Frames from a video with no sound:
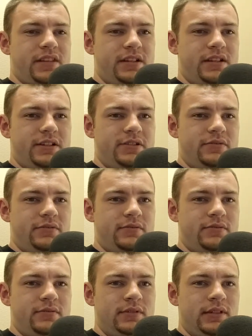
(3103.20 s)
Oh.
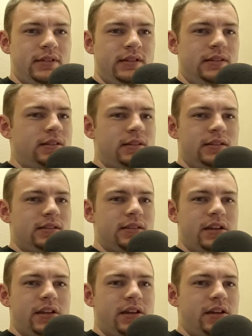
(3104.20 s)

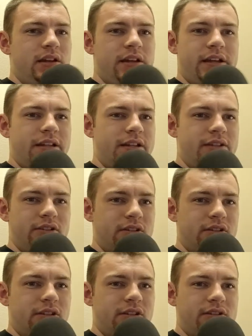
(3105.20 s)
Yeah, I didn't
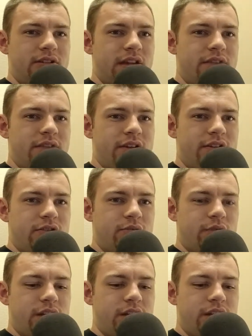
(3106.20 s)
talk to the staff. I just
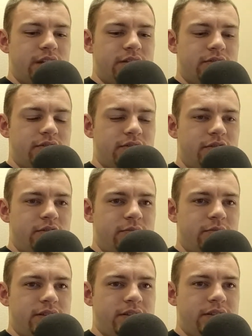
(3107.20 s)
went in and searched
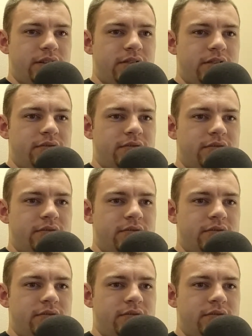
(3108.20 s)
myself.